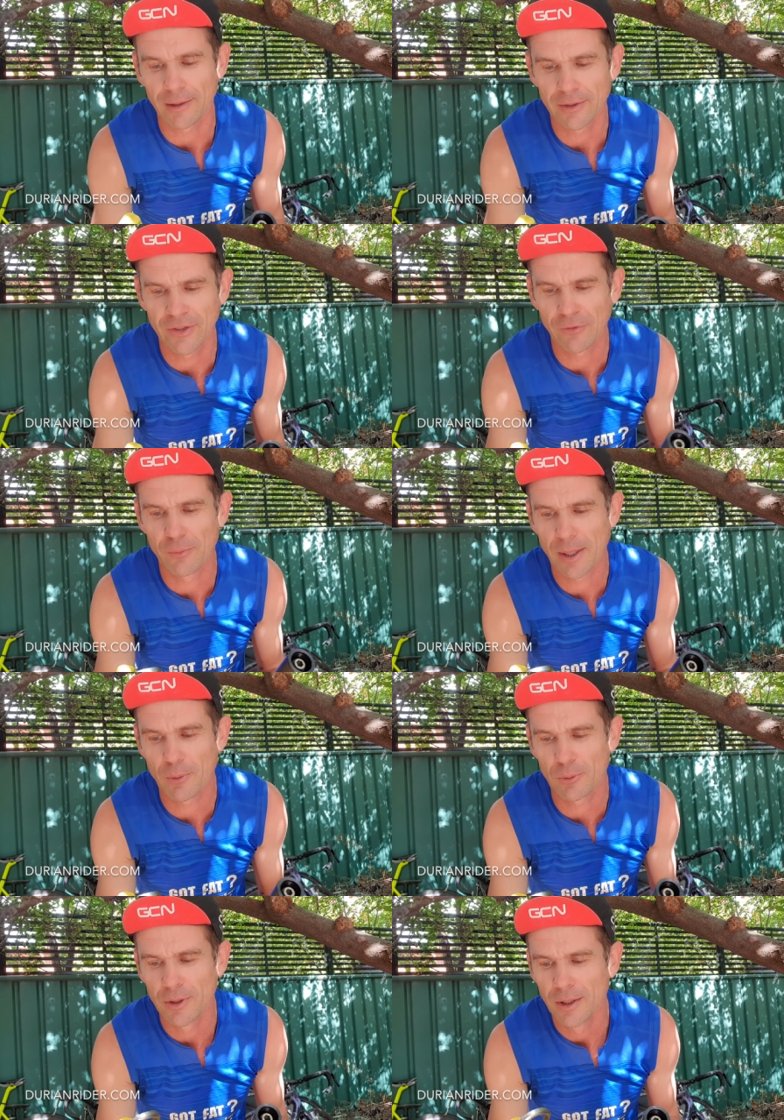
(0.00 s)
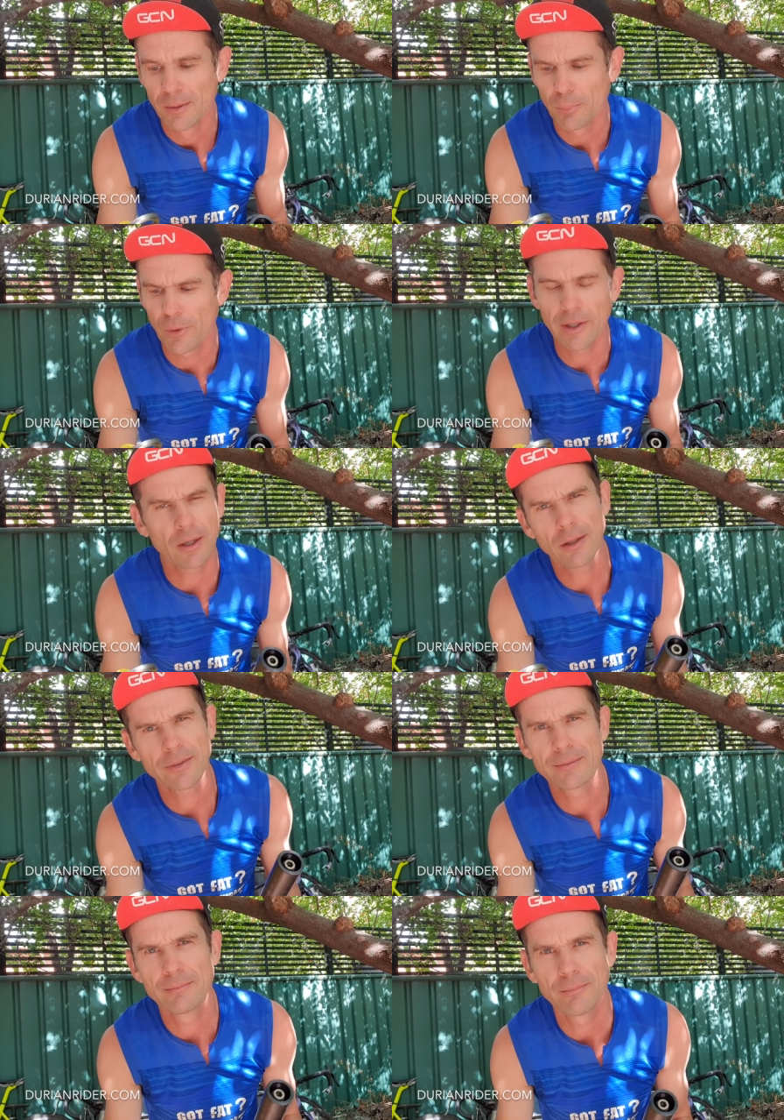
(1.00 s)
Because often people pretty think, ah,
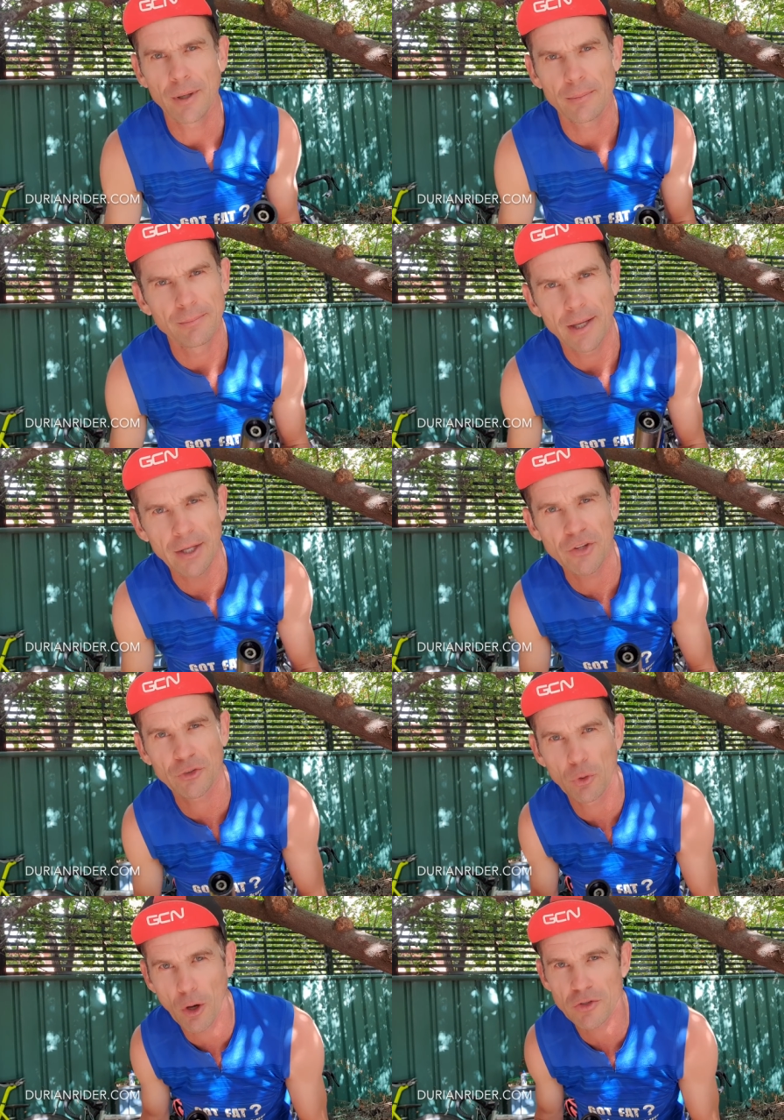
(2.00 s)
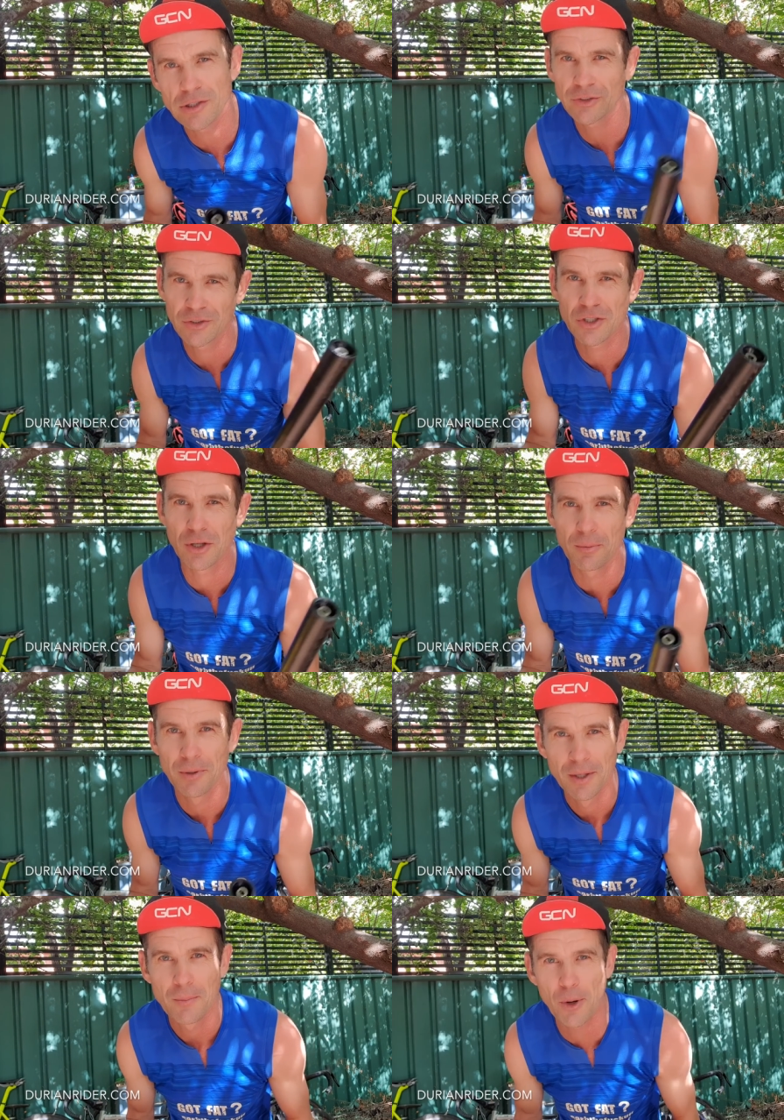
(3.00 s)
my headset's all notches because you have got the
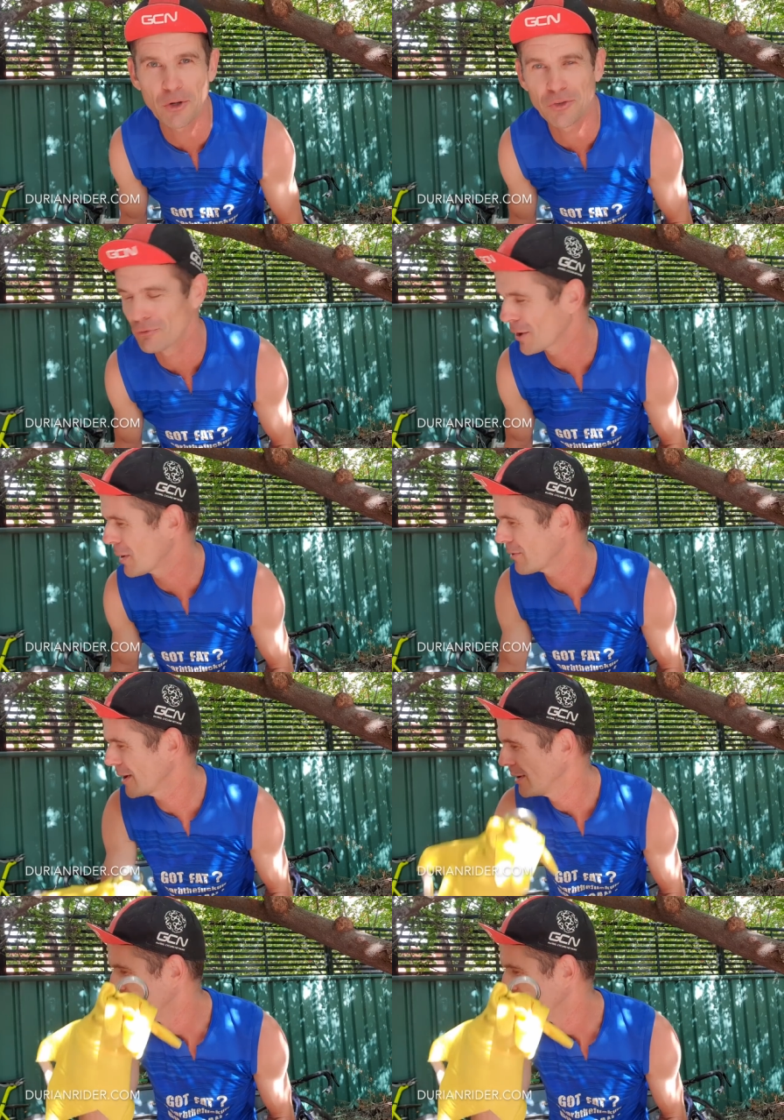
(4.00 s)
bearings in the wrong way around.